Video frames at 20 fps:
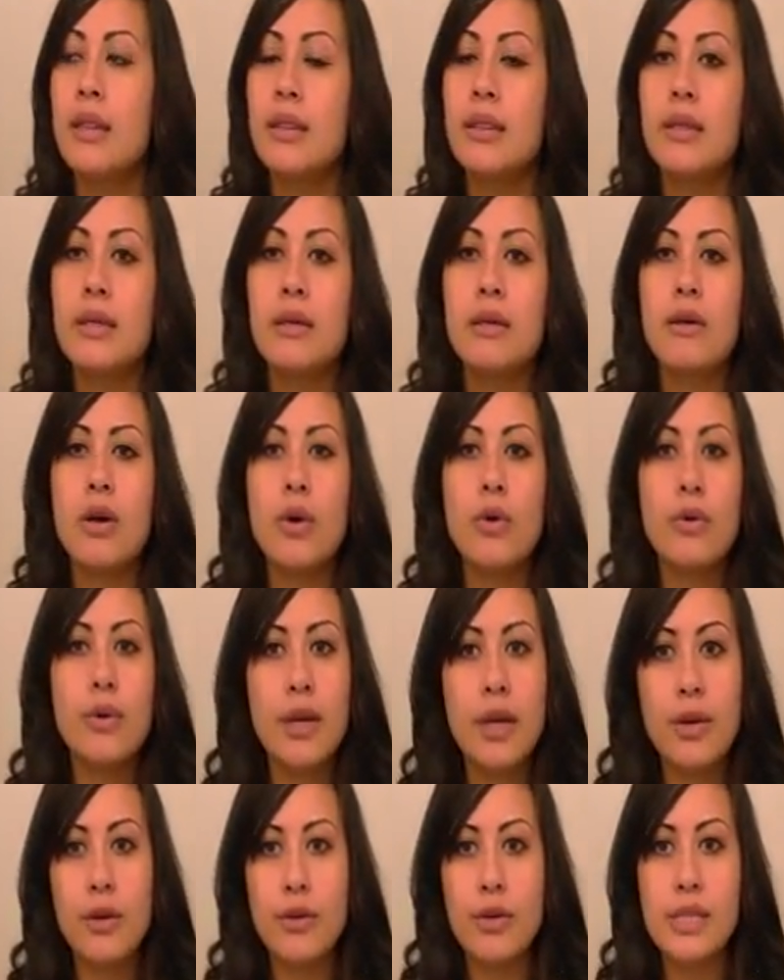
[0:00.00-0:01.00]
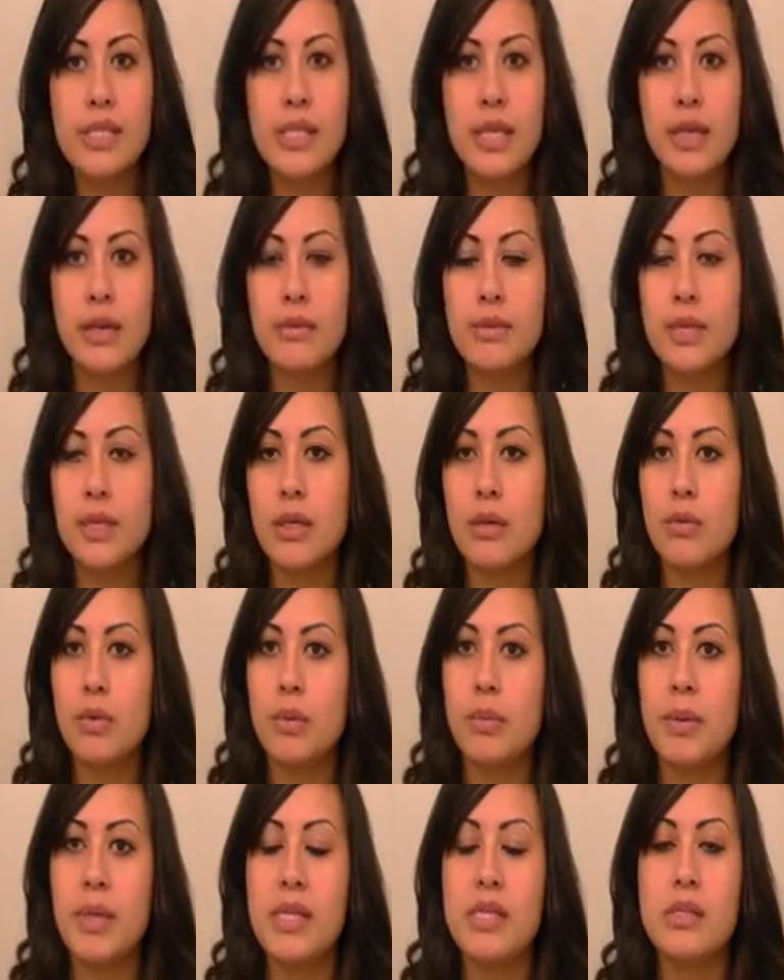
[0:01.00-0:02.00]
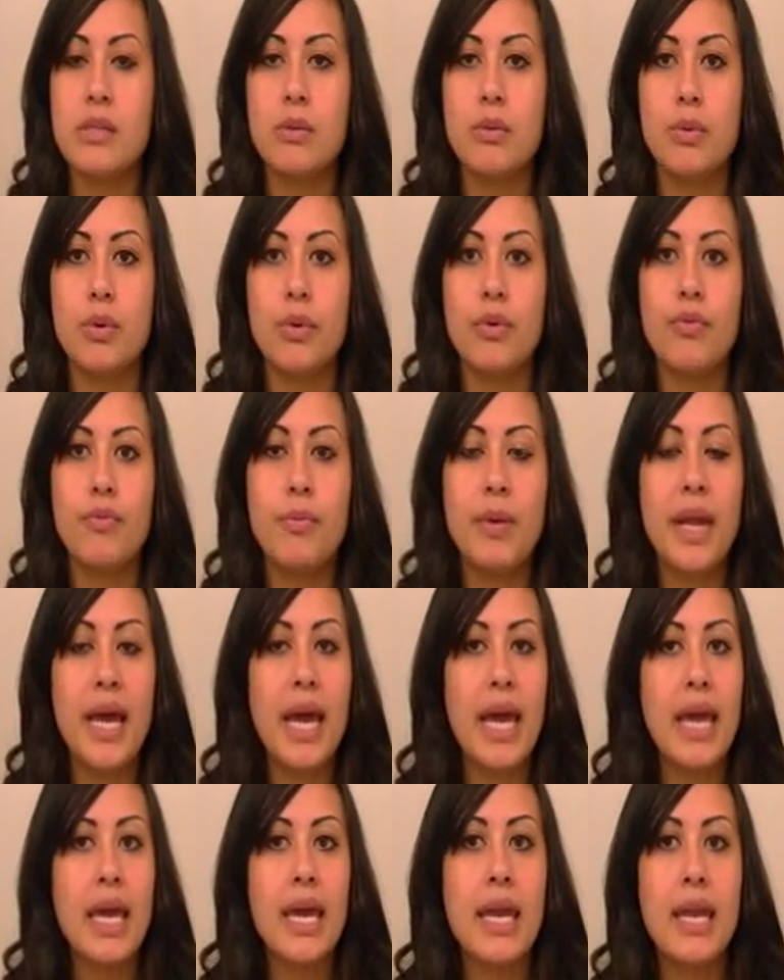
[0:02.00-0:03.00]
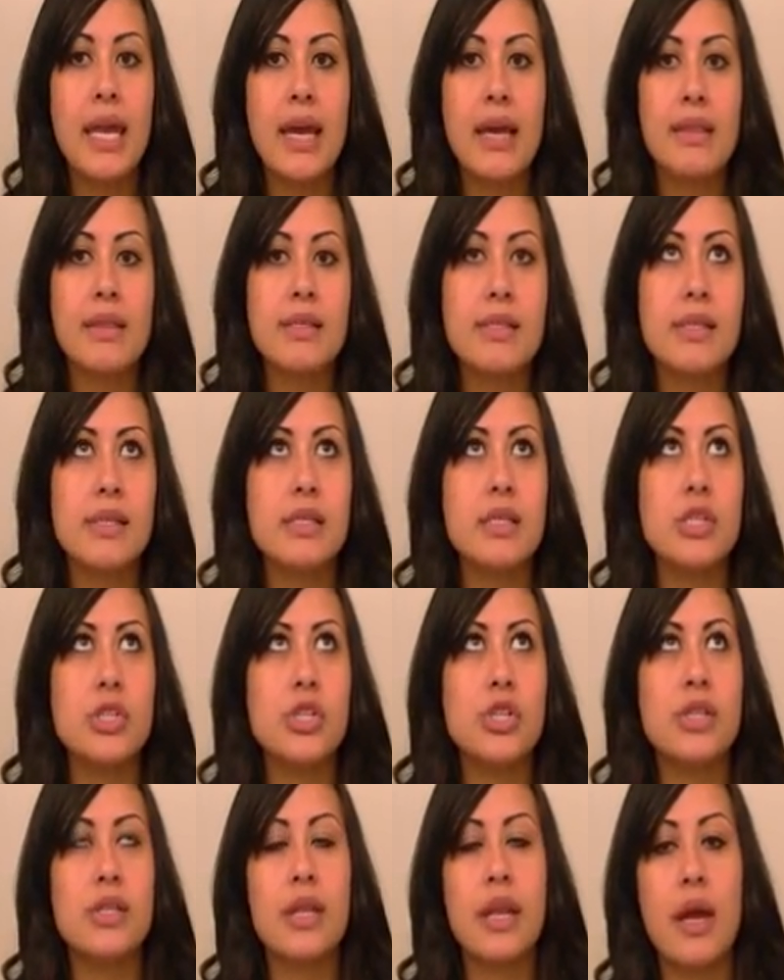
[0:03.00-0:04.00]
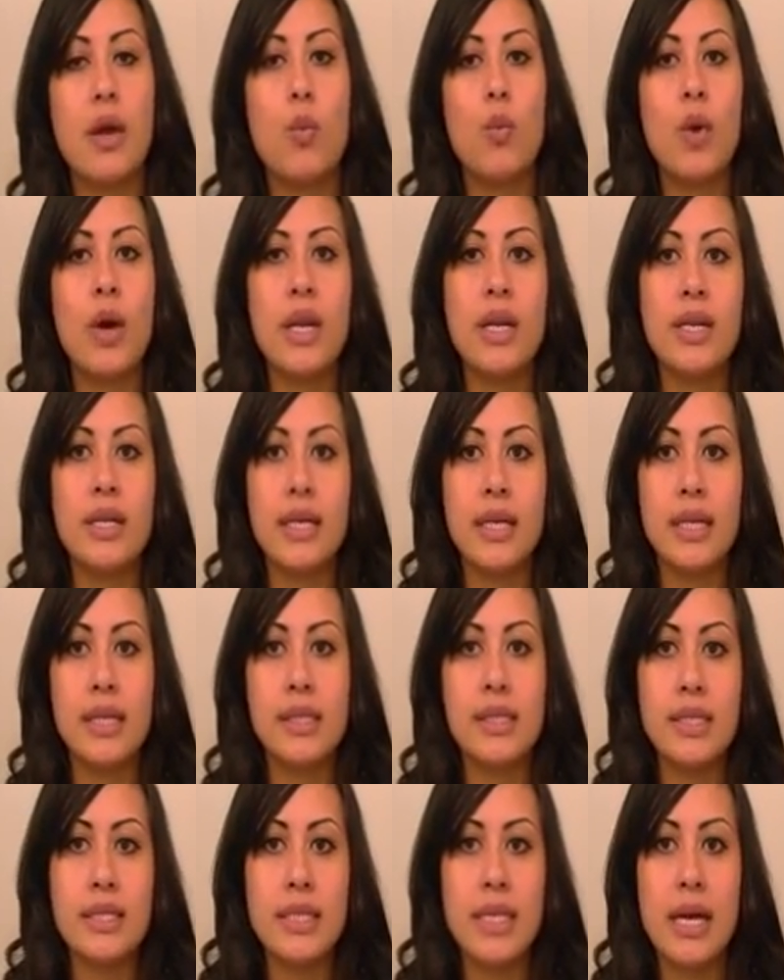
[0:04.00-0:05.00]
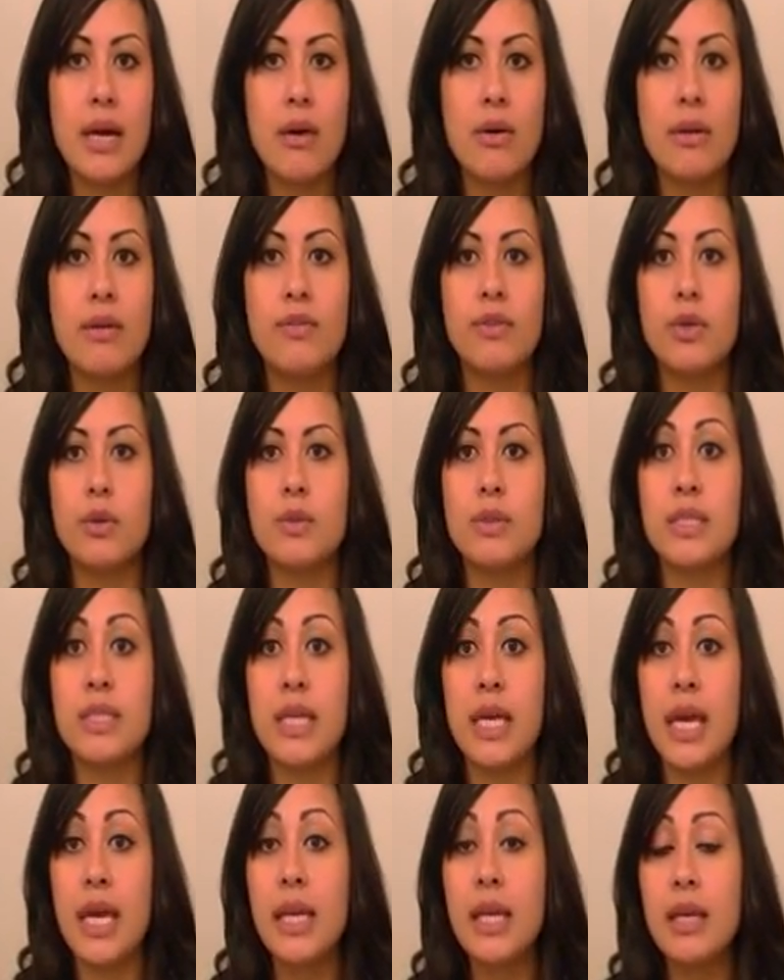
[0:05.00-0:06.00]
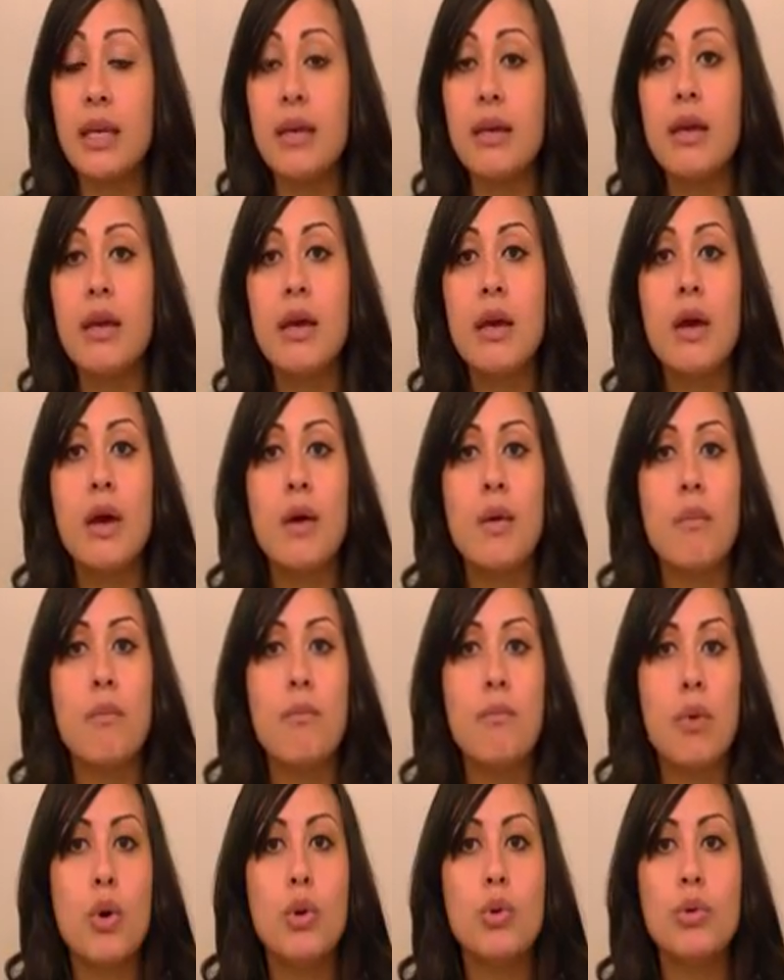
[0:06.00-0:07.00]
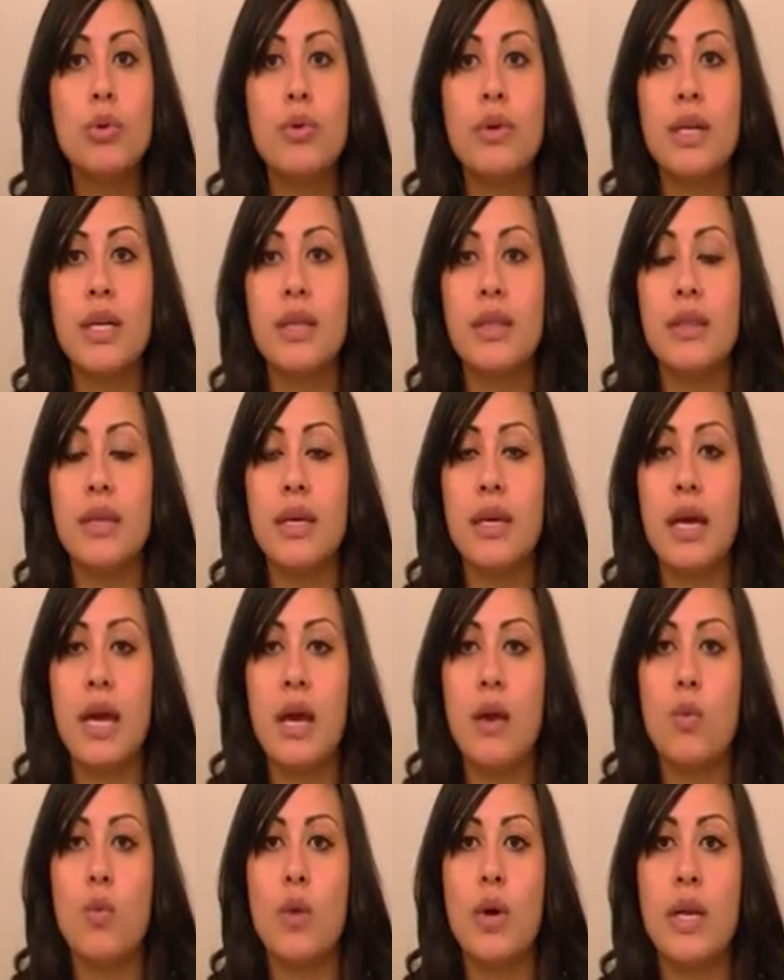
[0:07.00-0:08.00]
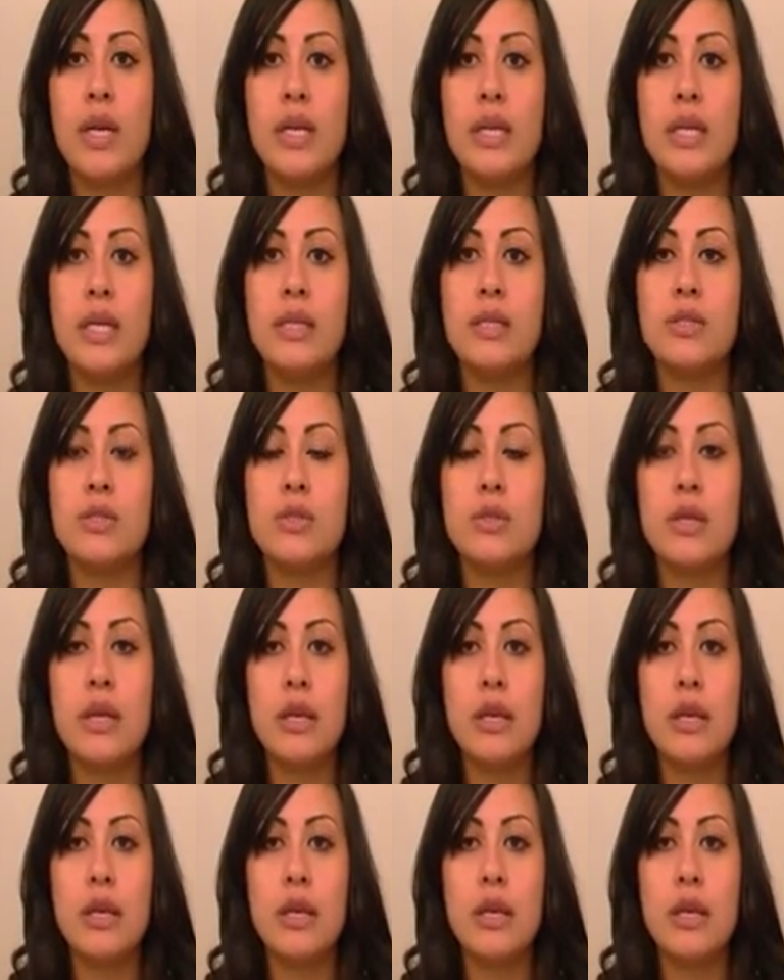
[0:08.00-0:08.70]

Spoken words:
the owner had already said he was going to replace the roof, but I had this condition that I wanted it cleaned out, and if there was any mold or anything, I wanted it,